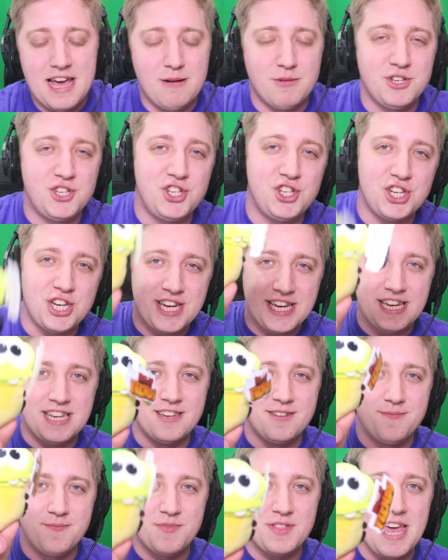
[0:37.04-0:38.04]
That was
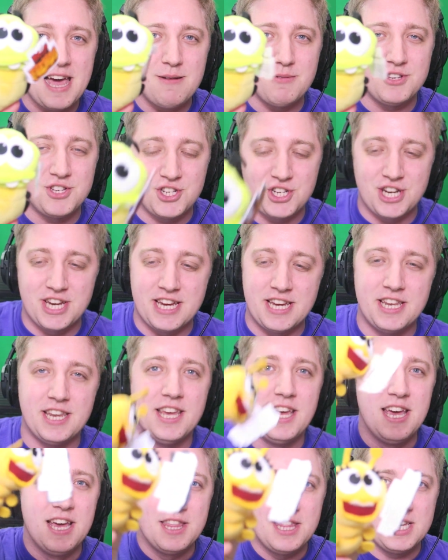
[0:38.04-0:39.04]
Jean. That was
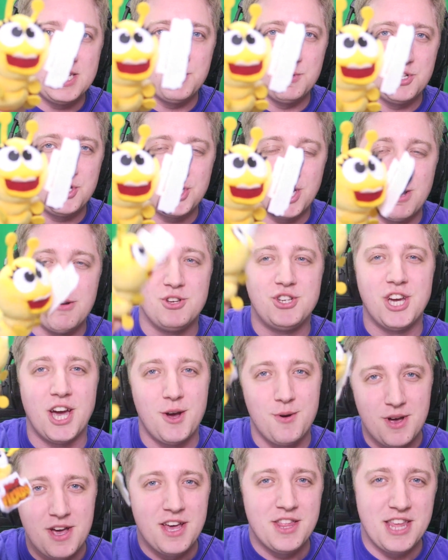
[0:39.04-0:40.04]
Jean. This was
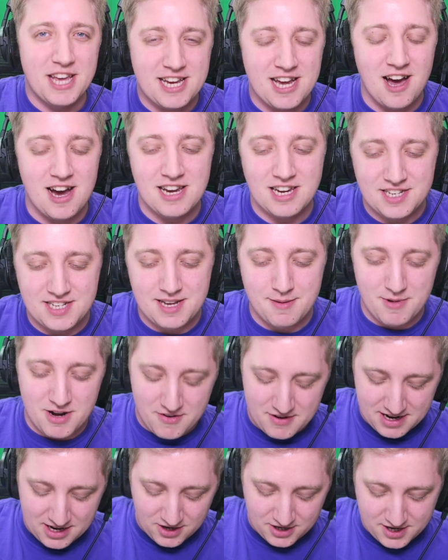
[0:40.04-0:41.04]
JoJo. They're kind of
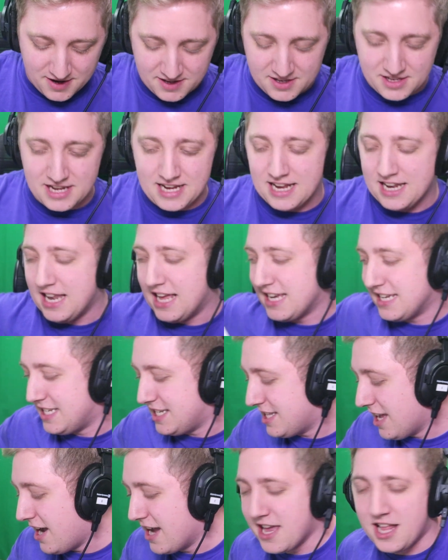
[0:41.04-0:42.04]
similar in looking, in like
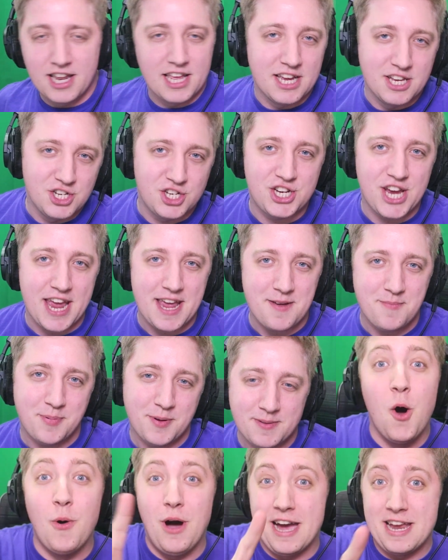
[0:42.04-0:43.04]
style and shape.
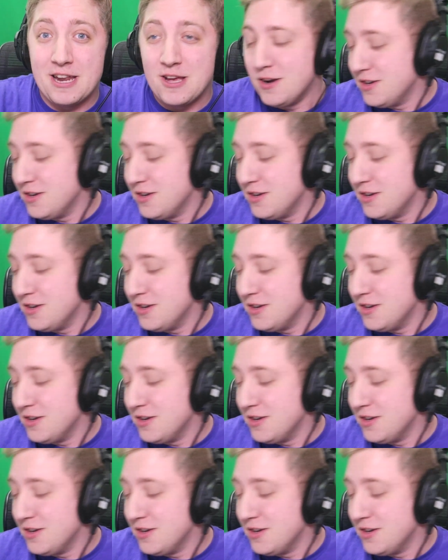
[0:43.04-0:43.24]
Oh, and